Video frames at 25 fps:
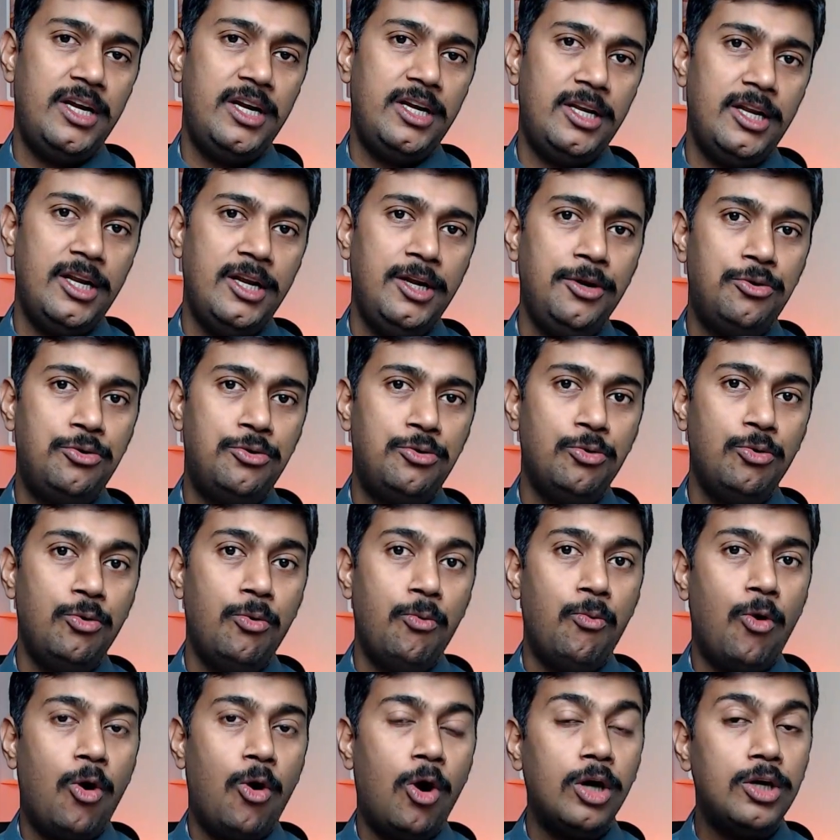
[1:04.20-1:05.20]
into,
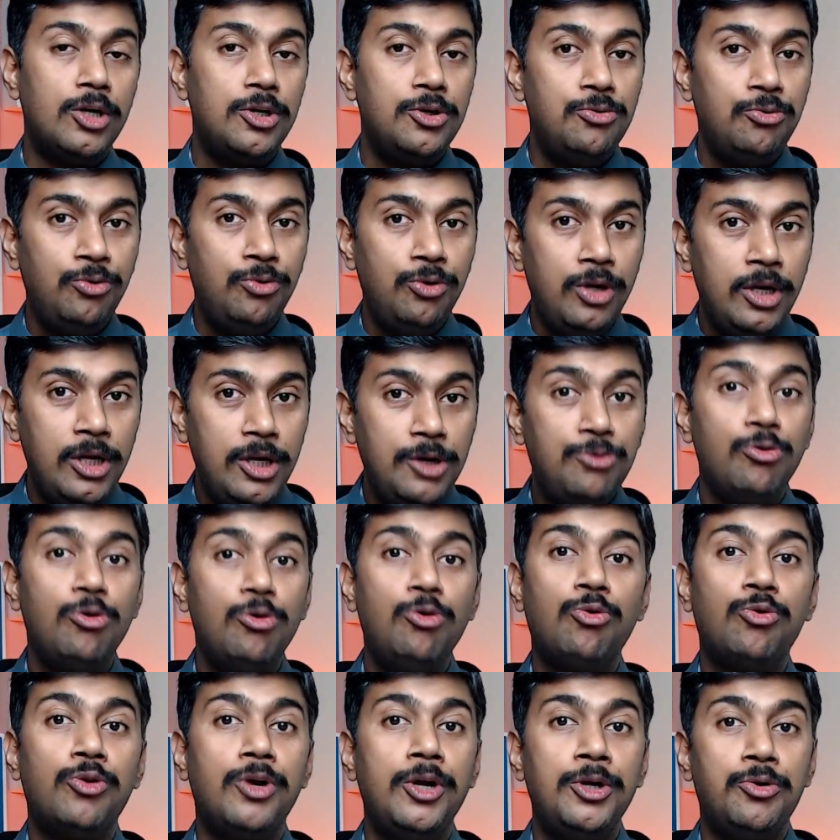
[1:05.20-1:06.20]
what you need to
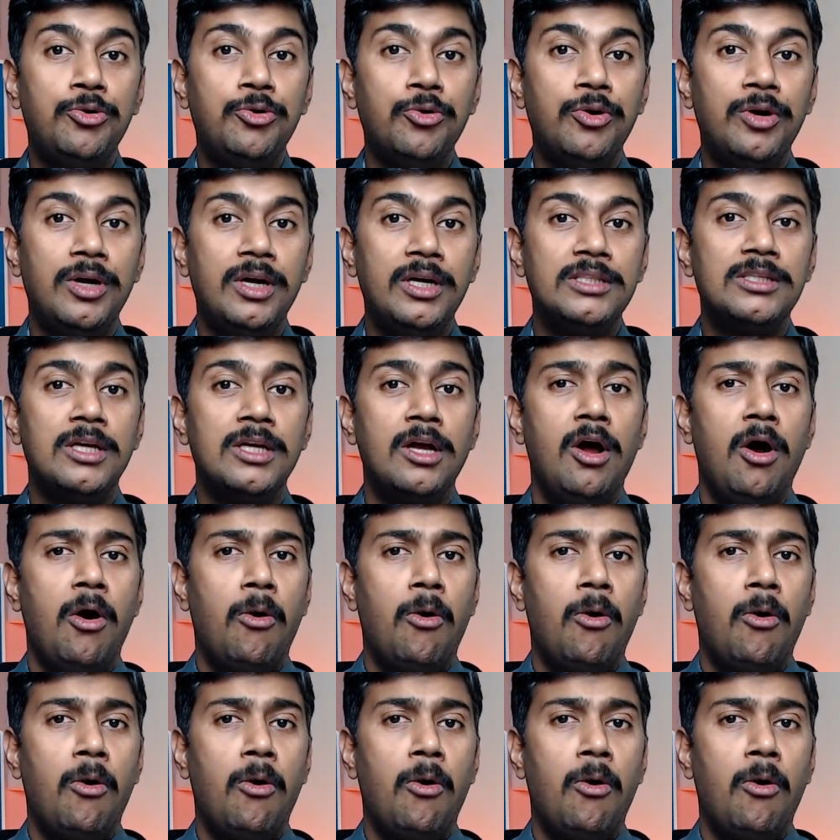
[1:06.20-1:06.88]
look into is